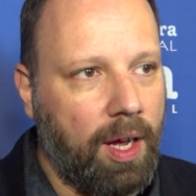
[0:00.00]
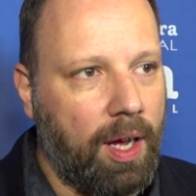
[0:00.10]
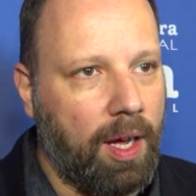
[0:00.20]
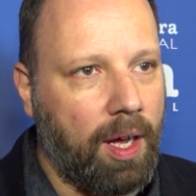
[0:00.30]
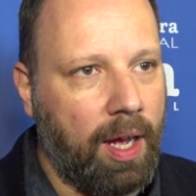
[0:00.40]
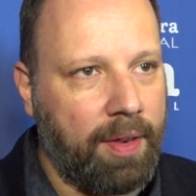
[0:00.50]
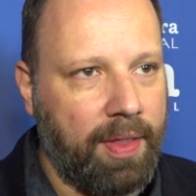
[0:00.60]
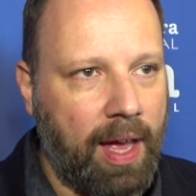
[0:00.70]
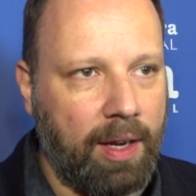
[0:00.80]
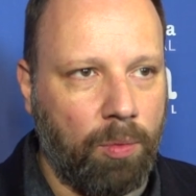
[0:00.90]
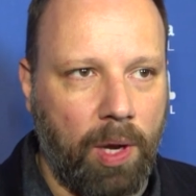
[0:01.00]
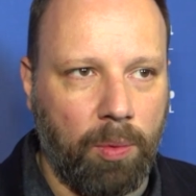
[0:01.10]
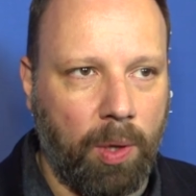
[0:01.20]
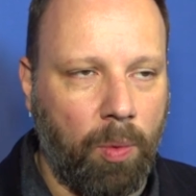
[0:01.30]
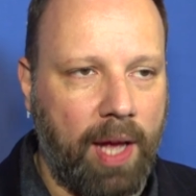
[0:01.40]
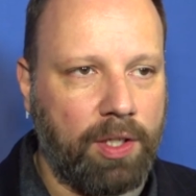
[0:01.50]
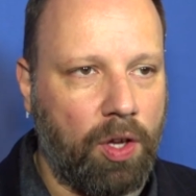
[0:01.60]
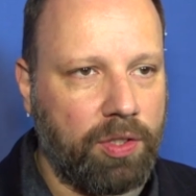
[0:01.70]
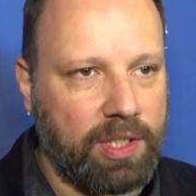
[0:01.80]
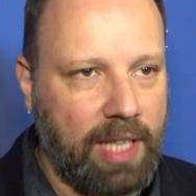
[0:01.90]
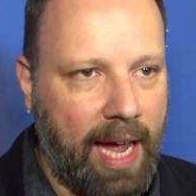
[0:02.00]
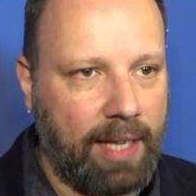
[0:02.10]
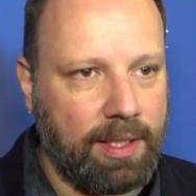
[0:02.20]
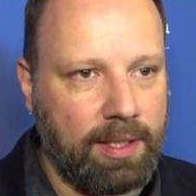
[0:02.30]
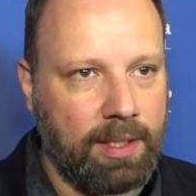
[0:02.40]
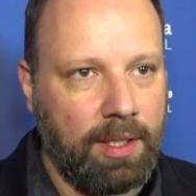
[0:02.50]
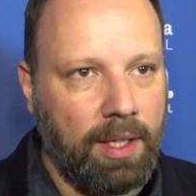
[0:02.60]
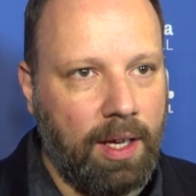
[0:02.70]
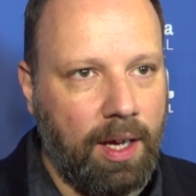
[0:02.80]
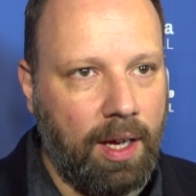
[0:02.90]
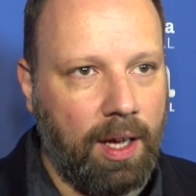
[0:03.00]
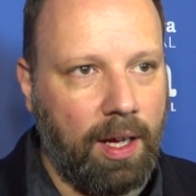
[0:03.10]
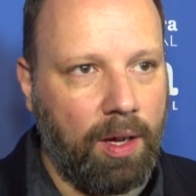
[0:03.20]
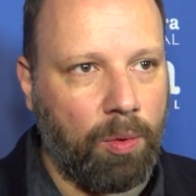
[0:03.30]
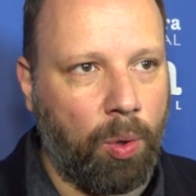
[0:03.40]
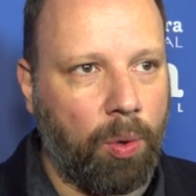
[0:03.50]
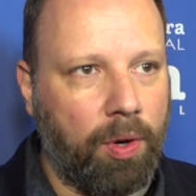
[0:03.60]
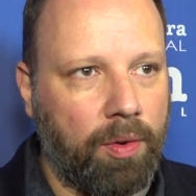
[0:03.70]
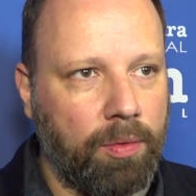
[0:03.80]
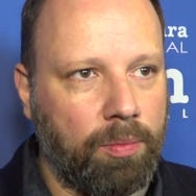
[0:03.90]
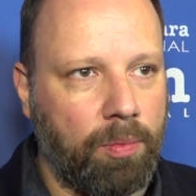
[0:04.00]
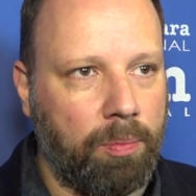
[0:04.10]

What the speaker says: And then when we went on set, we were